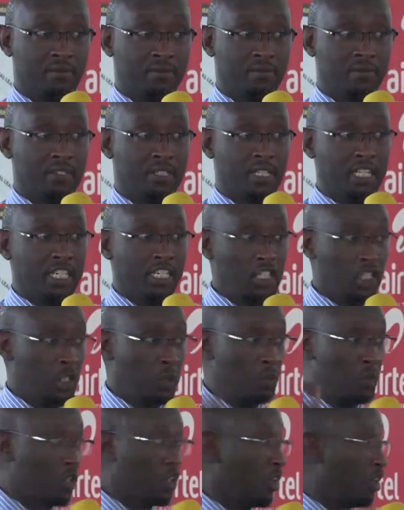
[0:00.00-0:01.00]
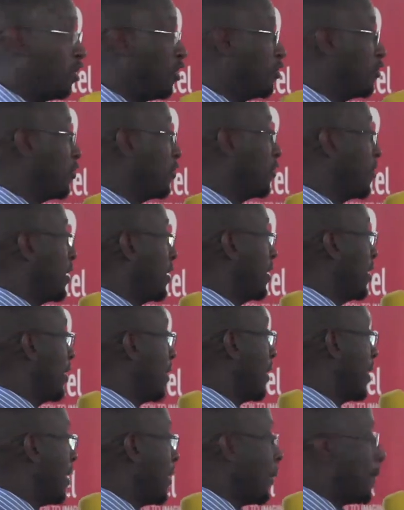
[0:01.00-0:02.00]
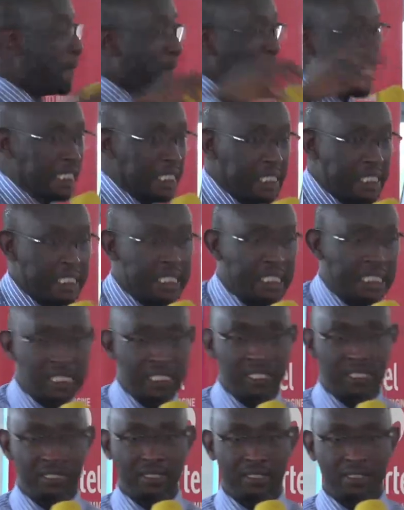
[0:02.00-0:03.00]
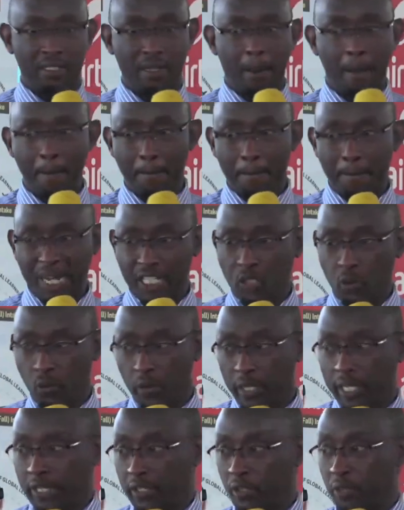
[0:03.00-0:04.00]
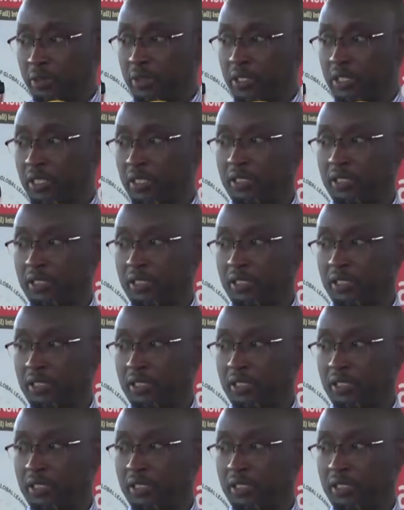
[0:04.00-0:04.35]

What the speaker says: The distribution of masts per square kilometer.